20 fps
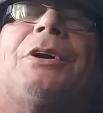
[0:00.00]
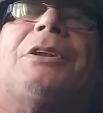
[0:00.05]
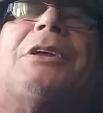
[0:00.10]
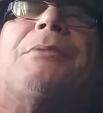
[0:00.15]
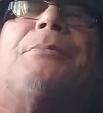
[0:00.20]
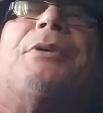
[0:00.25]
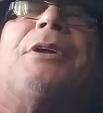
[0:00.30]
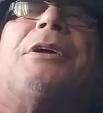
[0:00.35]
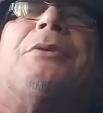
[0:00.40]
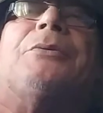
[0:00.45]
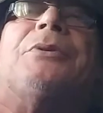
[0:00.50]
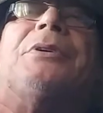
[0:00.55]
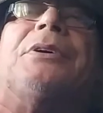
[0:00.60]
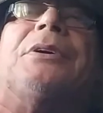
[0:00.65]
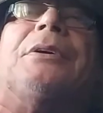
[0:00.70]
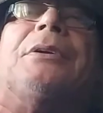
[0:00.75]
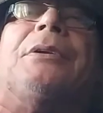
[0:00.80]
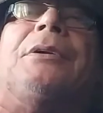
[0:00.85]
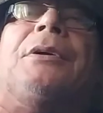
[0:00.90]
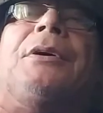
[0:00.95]
Labor Day weekend.
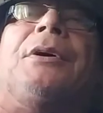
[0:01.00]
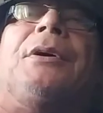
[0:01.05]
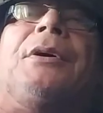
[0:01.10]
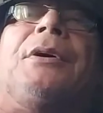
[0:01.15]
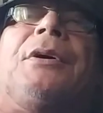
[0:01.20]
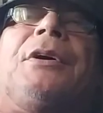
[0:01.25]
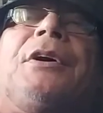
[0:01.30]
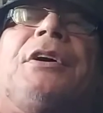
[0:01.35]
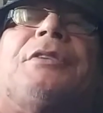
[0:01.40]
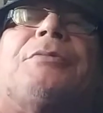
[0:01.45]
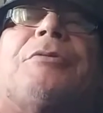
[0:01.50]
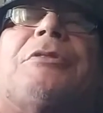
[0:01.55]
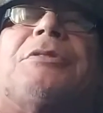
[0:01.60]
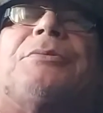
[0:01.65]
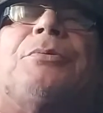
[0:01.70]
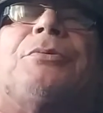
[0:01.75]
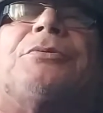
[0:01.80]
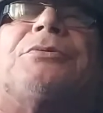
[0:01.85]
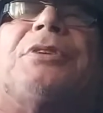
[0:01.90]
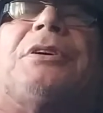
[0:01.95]
So we're
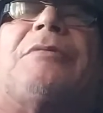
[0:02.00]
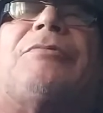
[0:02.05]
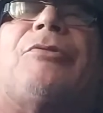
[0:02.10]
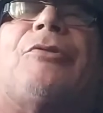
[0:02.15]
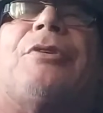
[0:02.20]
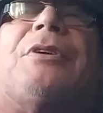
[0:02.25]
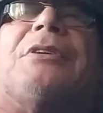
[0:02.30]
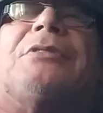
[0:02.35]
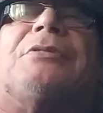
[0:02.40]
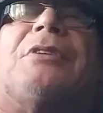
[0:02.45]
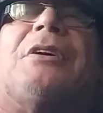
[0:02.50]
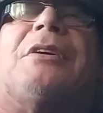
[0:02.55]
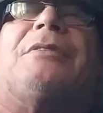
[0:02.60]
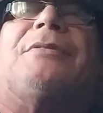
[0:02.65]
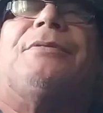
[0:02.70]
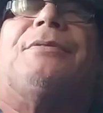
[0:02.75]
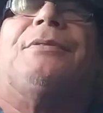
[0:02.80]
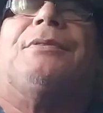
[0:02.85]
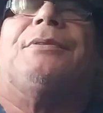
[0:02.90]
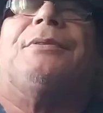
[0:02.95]
supposed to take 4 days
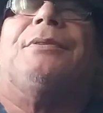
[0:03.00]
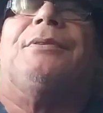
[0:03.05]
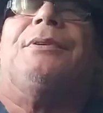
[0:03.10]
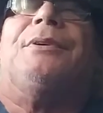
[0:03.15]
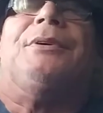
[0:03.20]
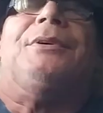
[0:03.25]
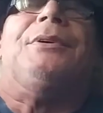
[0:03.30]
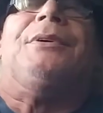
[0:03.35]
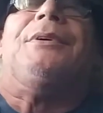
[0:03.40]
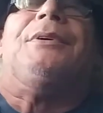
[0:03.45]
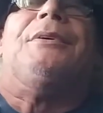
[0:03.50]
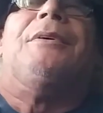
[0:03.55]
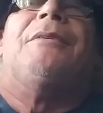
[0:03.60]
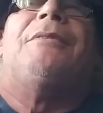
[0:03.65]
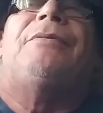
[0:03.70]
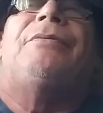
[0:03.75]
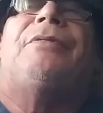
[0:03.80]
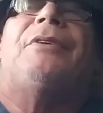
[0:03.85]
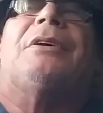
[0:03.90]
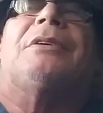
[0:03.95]
off.
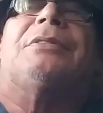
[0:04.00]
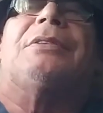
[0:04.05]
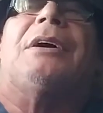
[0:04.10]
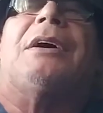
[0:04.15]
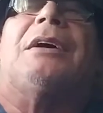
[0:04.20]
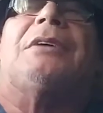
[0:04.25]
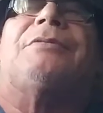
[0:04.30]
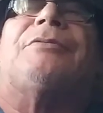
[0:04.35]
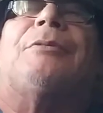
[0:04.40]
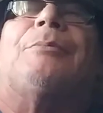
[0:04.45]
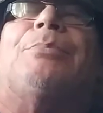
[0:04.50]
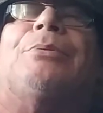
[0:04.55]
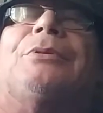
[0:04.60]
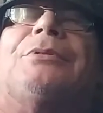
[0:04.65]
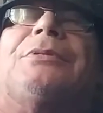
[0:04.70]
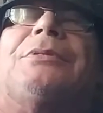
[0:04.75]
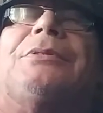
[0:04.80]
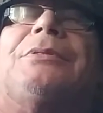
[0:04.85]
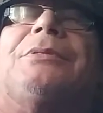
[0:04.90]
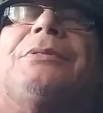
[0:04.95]
Fuck that, that's for
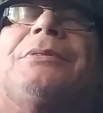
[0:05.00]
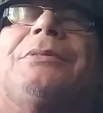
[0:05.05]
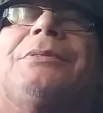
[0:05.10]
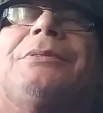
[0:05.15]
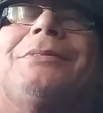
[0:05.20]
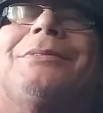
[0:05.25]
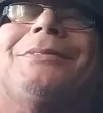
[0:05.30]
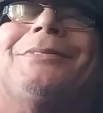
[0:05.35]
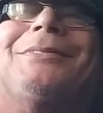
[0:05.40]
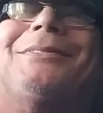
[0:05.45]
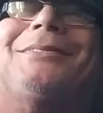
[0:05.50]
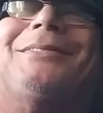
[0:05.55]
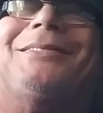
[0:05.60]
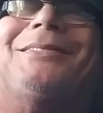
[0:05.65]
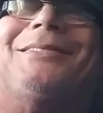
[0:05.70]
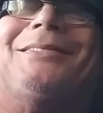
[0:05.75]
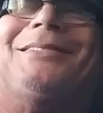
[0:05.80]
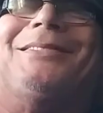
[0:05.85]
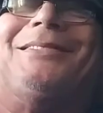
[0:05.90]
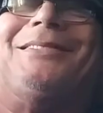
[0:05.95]
pussies.
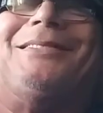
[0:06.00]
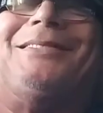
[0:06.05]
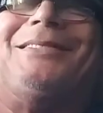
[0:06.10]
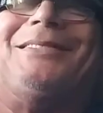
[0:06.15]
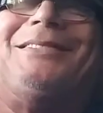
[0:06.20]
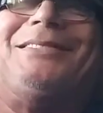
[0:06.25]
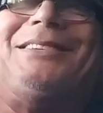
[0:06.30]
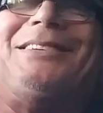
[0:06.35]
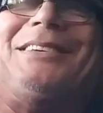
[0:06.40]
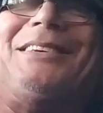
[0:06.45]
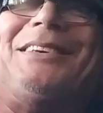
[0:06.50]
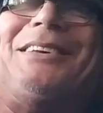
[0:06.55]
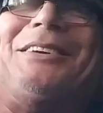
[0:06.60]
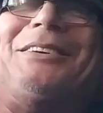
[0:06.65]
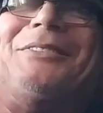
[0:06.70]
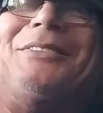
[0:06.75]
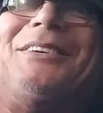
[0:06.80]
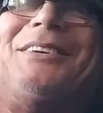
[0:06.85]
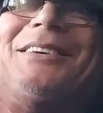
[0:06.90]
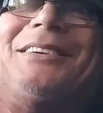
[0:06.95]
See you
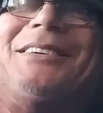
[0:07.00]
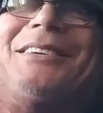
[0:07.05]
later.